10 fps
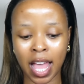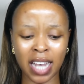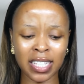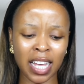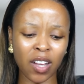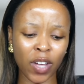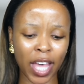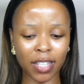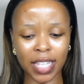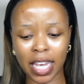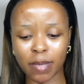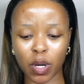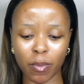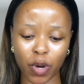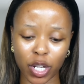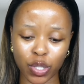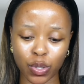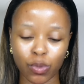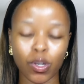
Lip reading: and I was like, okay, I'll tell him when I'm ready to.